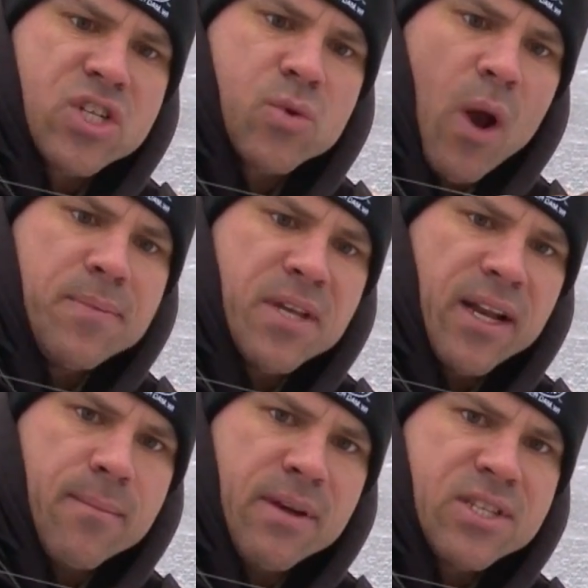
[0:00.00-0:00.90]
swipes at
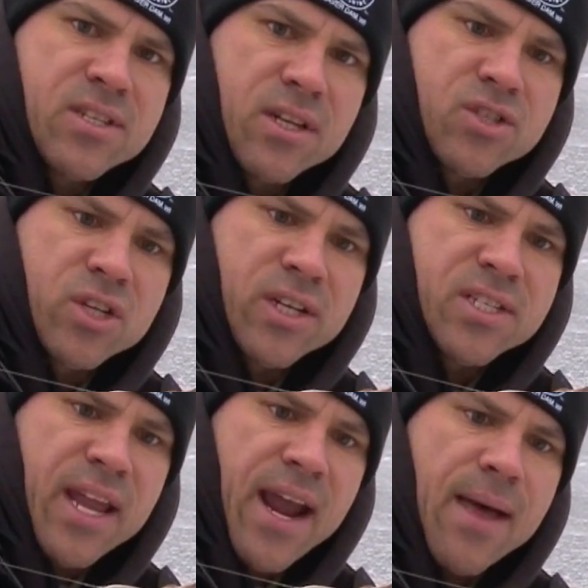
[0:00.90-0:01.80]
it and misses it, it's gonna
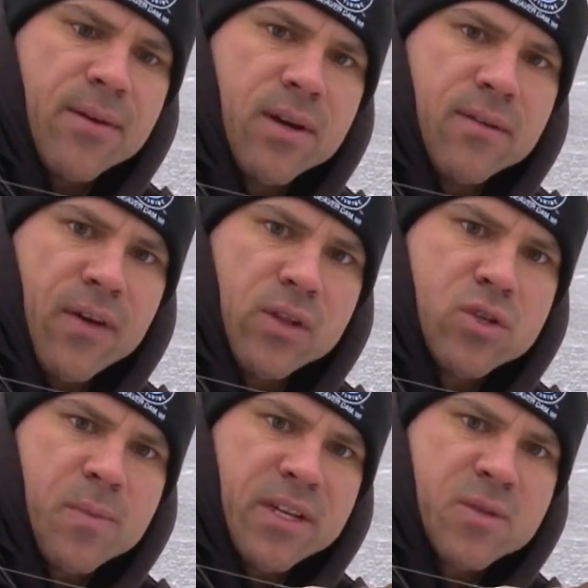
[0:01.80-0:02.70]
stay on there even if I lose my